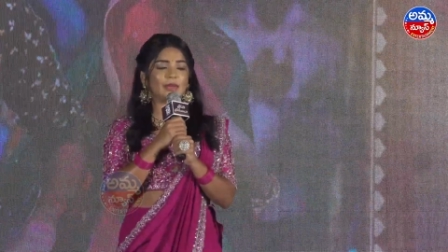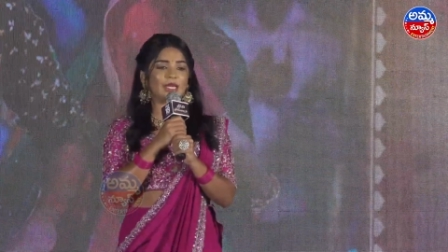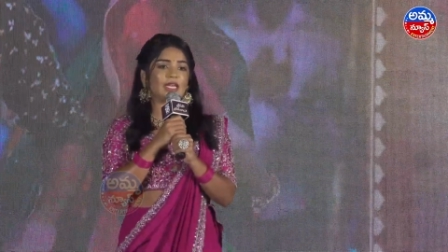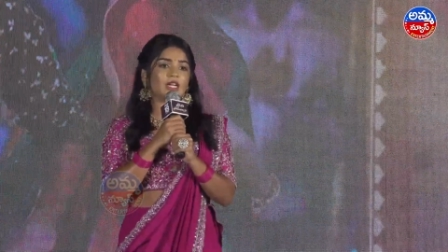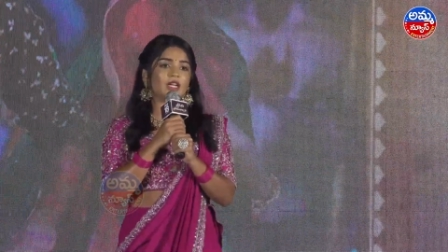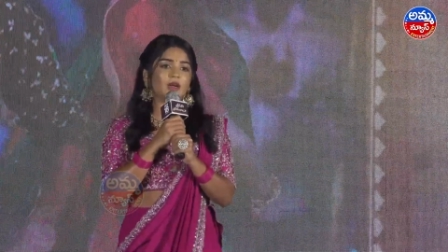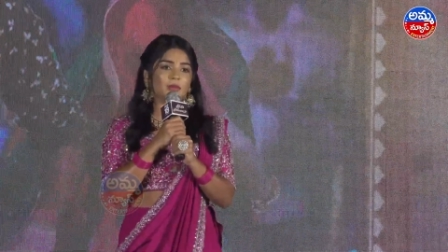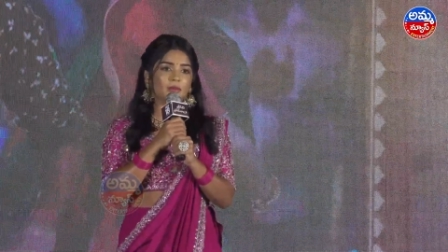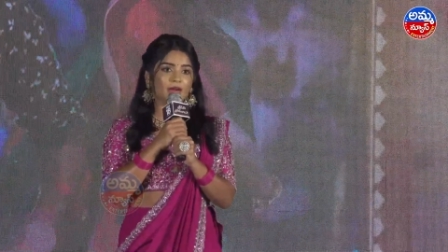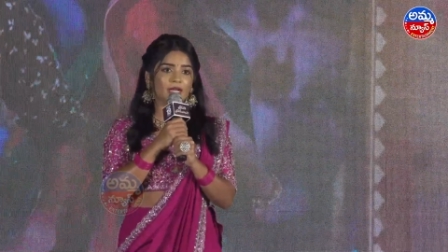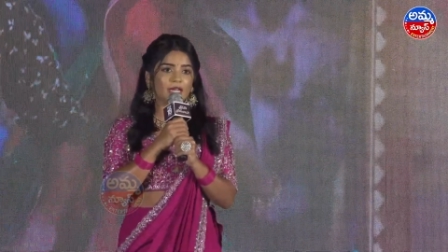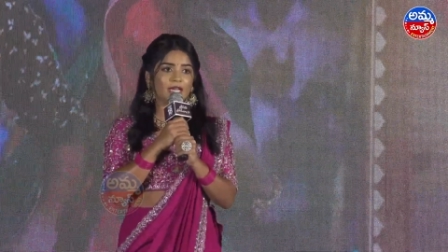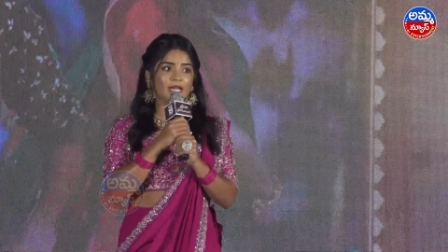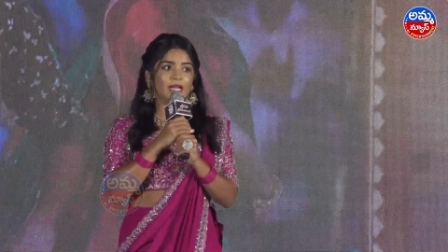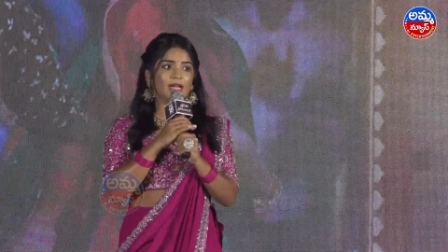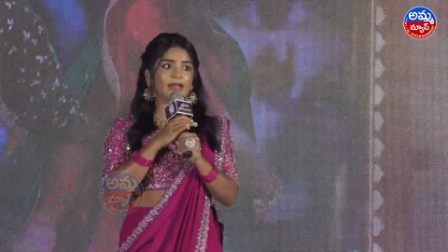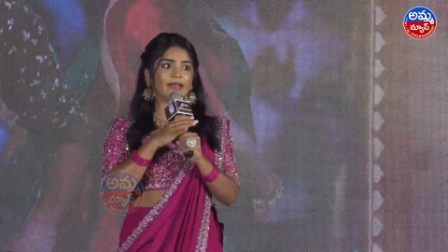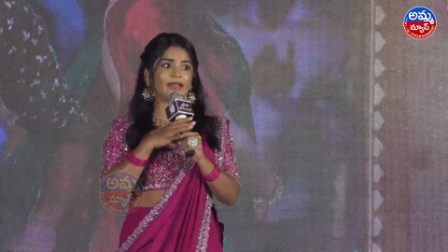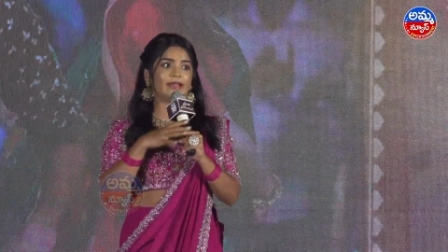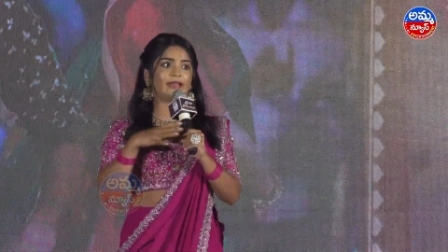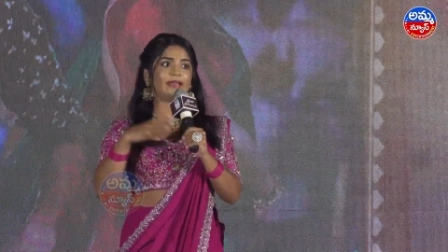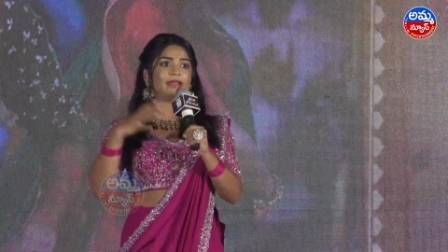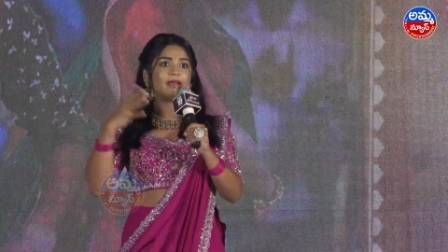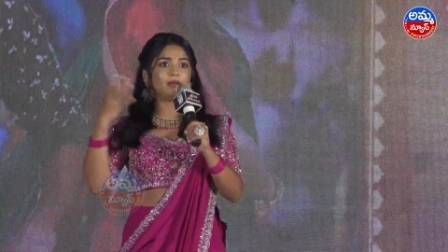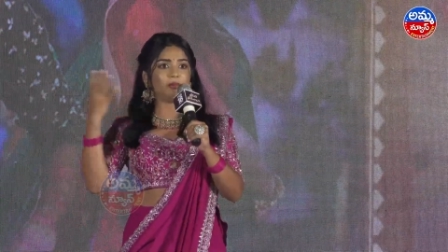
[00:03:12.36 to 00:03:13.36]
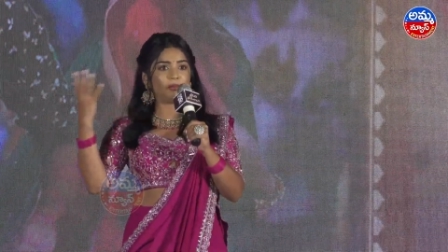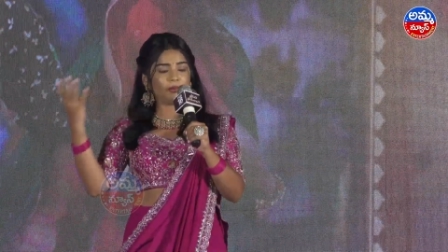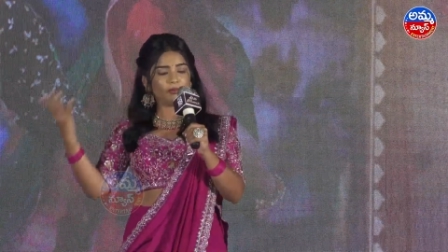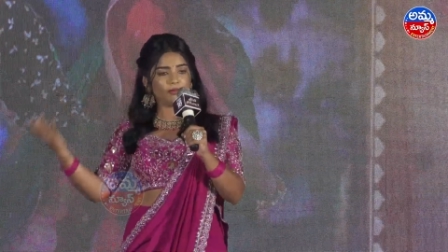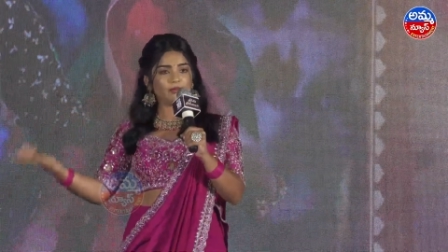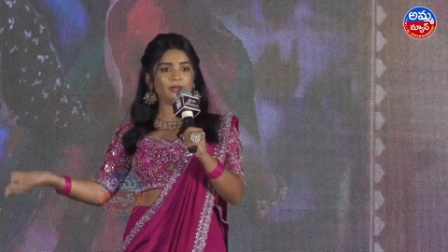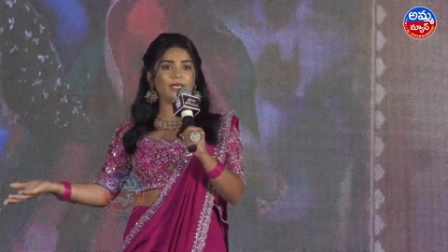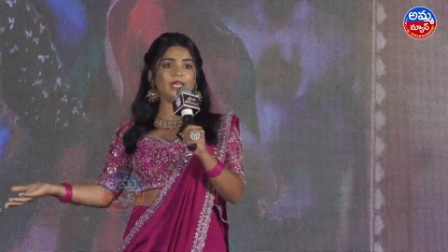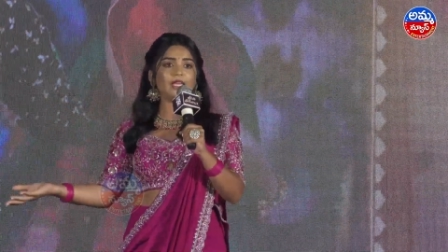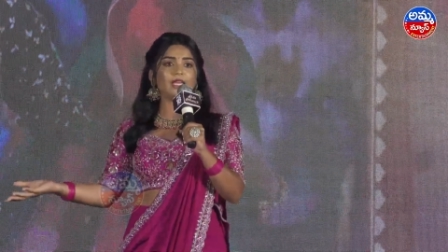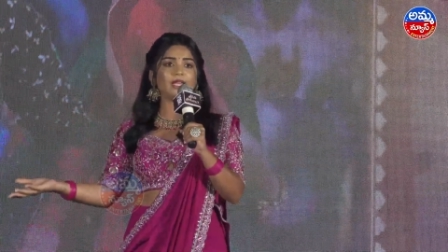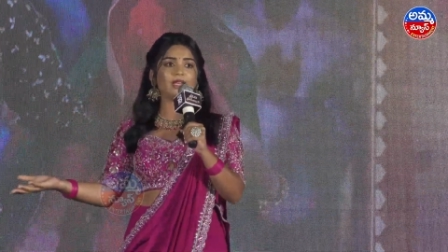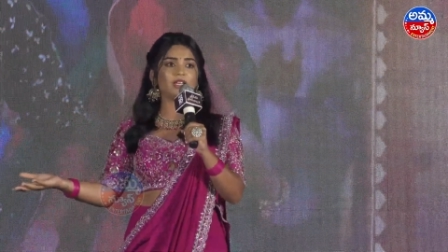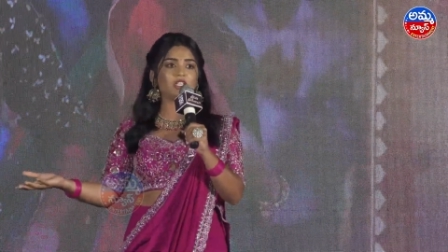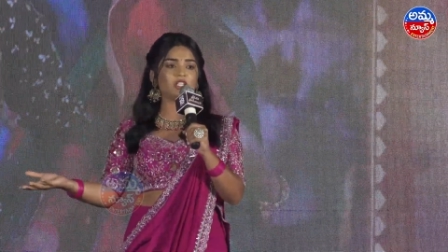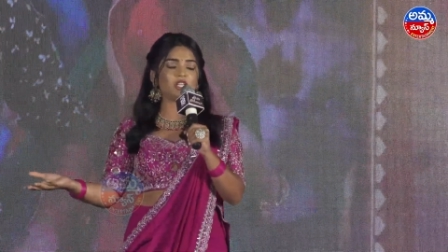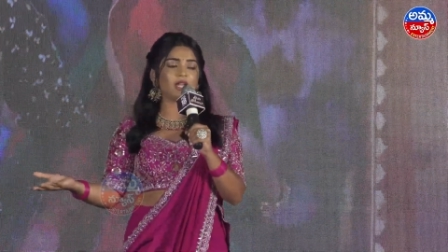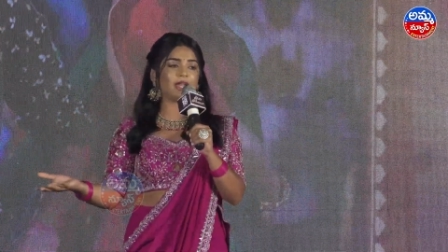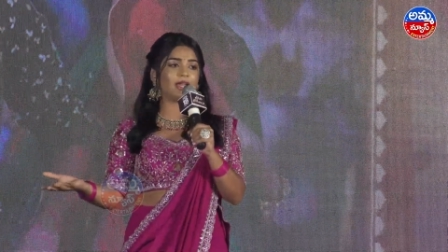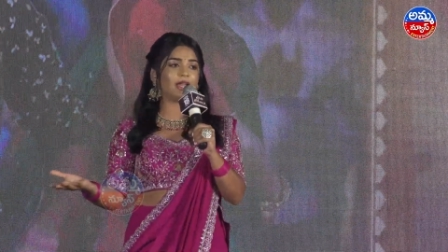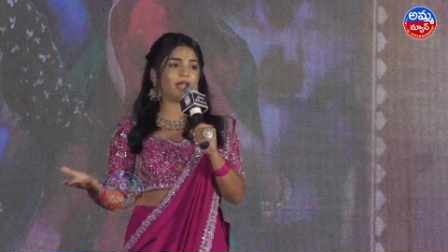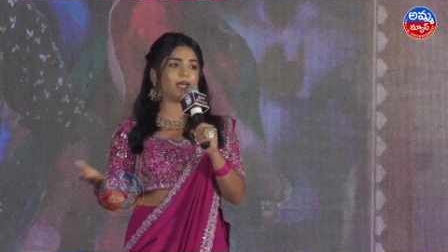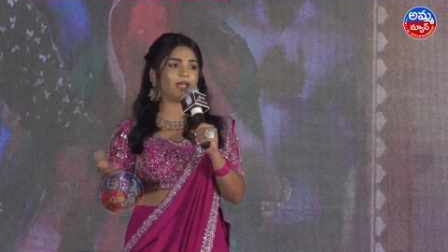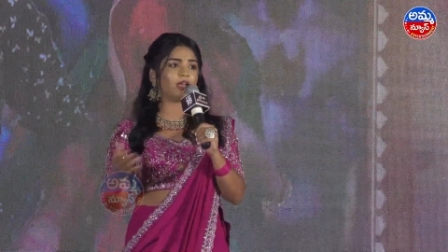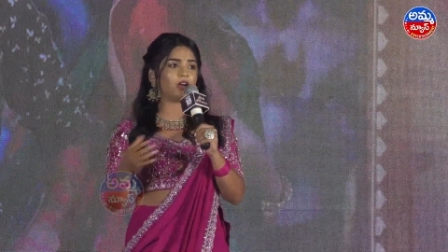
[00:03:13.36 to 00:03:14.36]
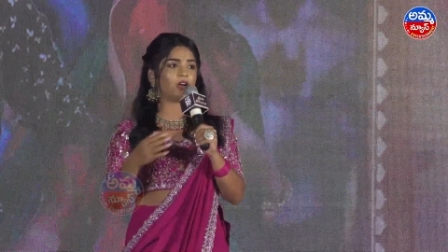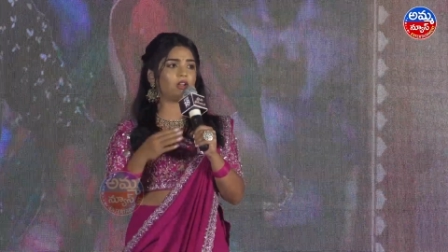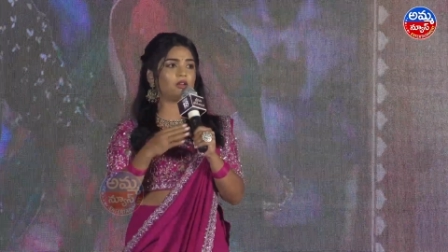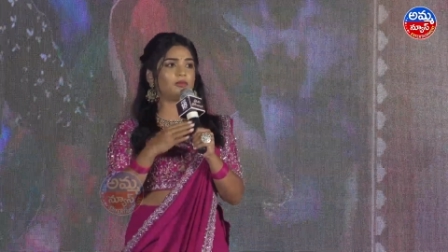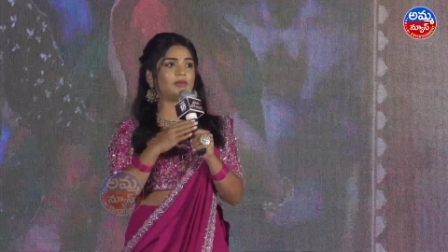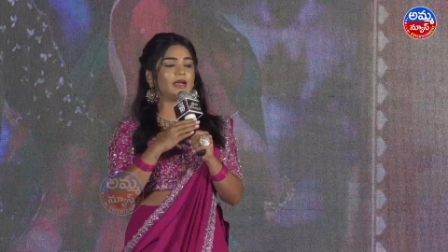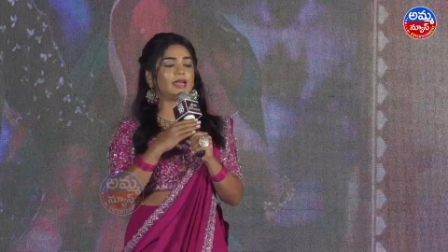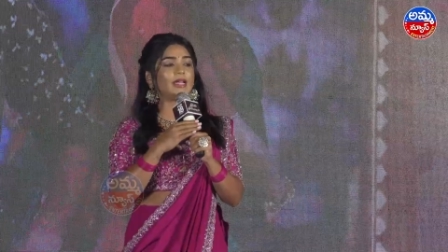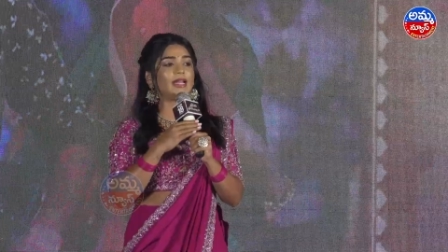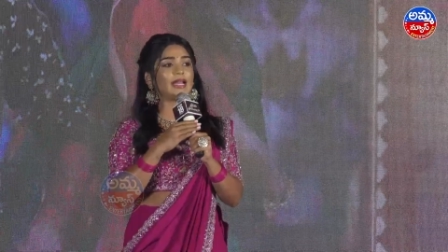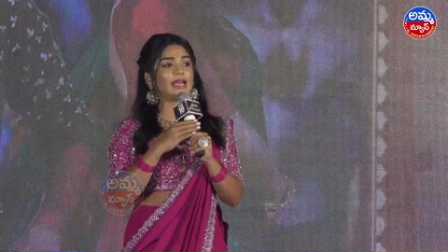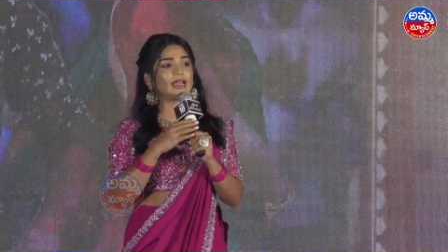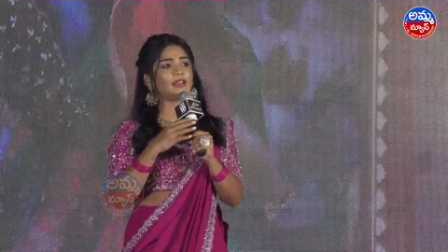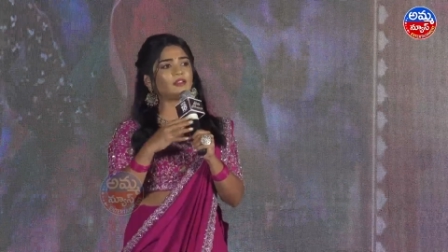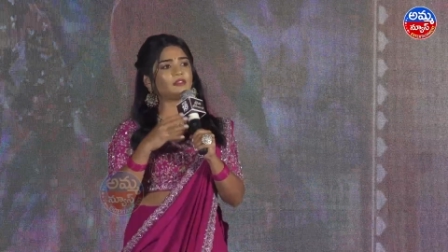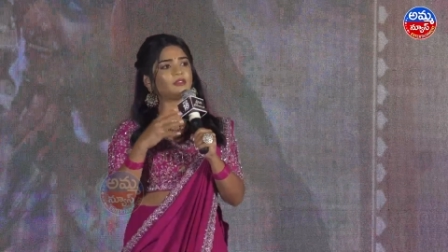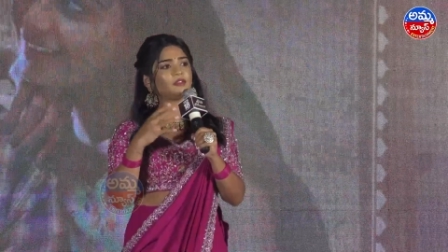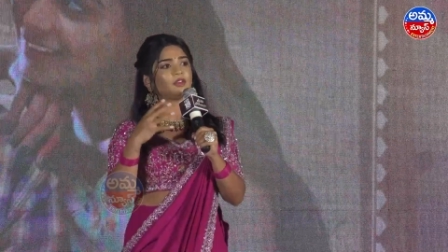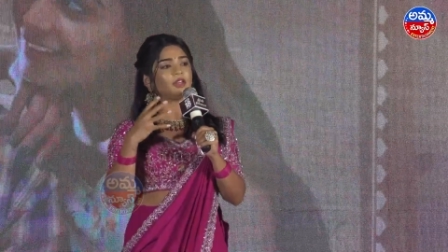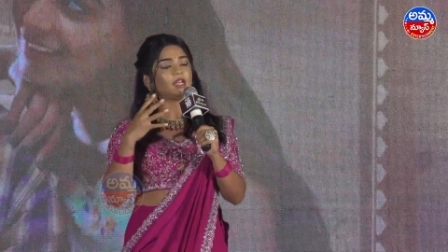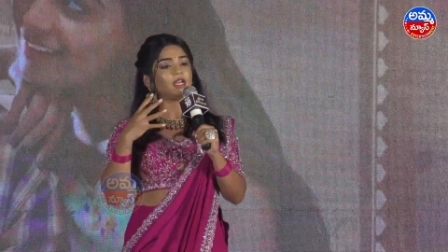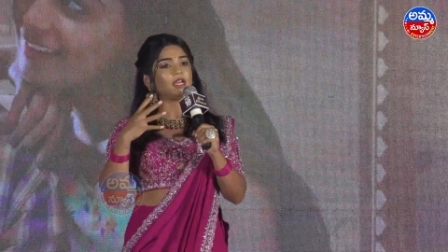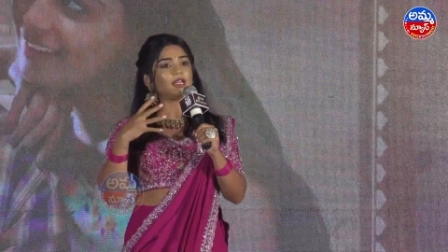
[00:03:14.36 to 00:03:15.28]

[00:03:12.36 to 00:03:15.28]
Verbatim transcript: being a Malayali and being in Chennai all my life,